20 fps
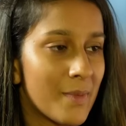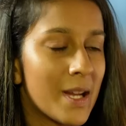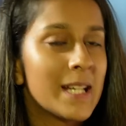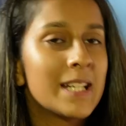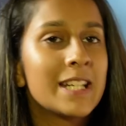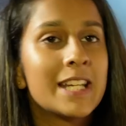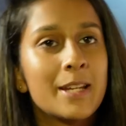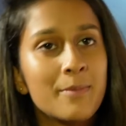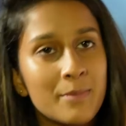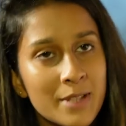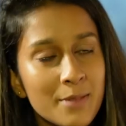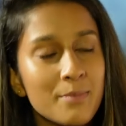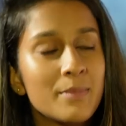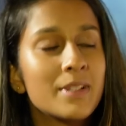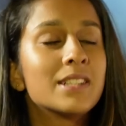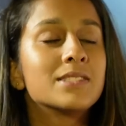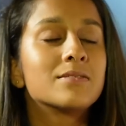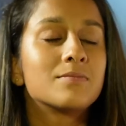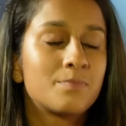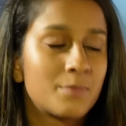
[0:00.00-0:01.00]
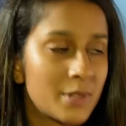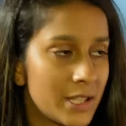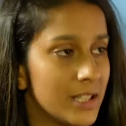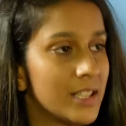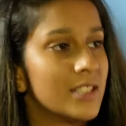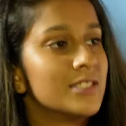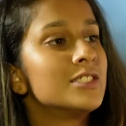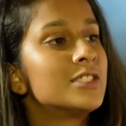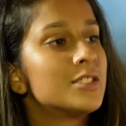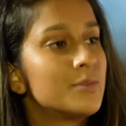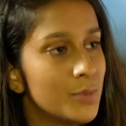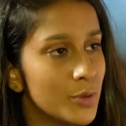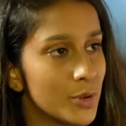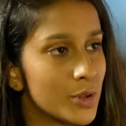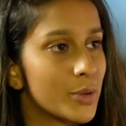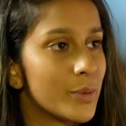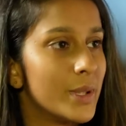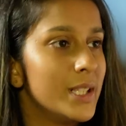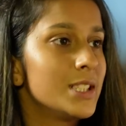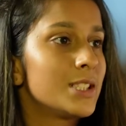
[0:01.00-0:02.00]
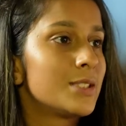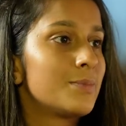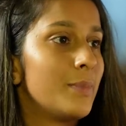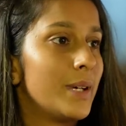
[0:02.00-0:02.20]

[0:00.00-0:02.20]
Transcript: My name can be pronounced both ways.